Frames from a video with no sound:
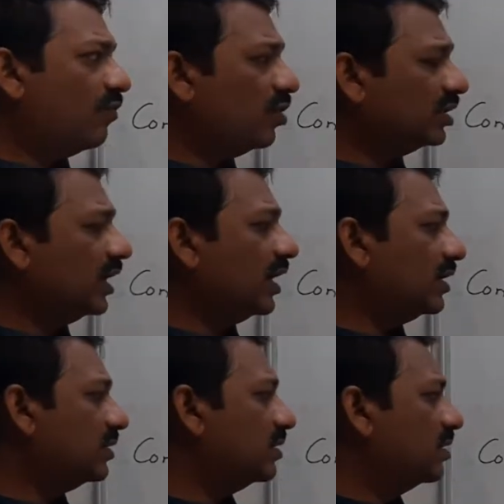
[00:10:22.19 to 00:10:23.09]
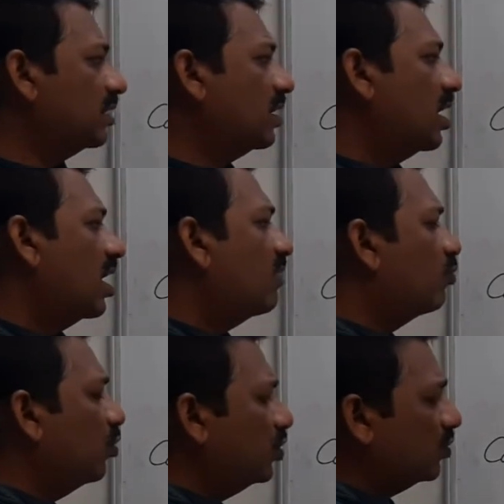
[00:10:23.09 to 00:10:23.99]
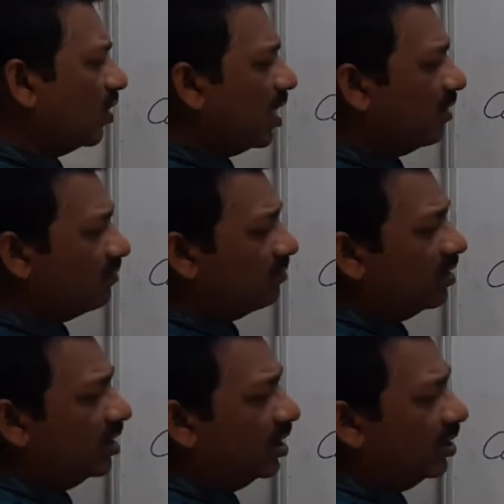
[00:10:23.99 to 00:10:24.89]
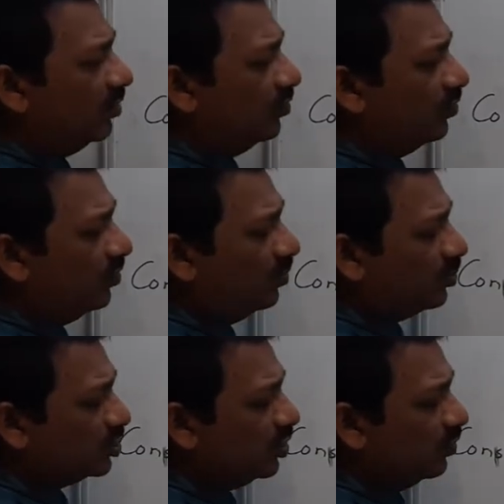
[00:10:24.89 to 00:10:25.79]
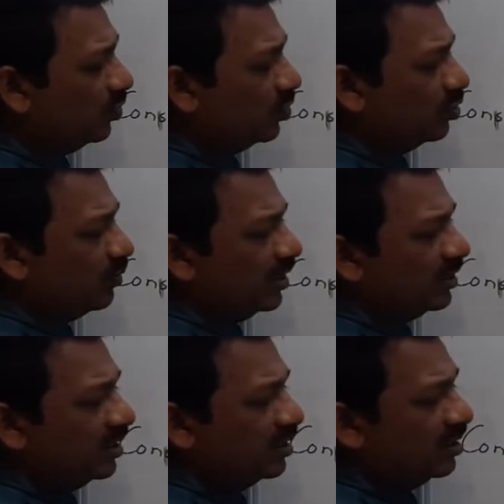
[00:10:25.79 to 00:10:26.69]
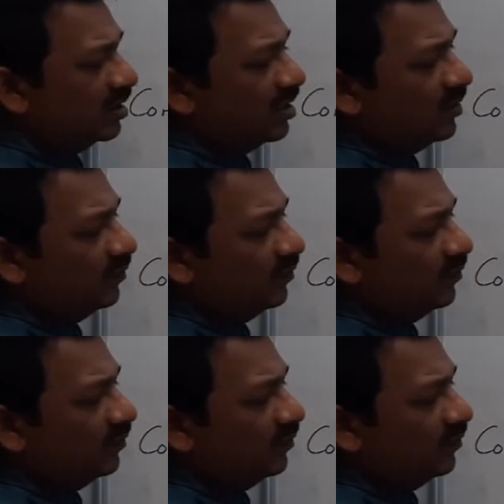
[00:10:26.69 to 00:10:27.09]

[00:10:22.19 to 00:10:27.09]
For that, I am going to have a new push down automaton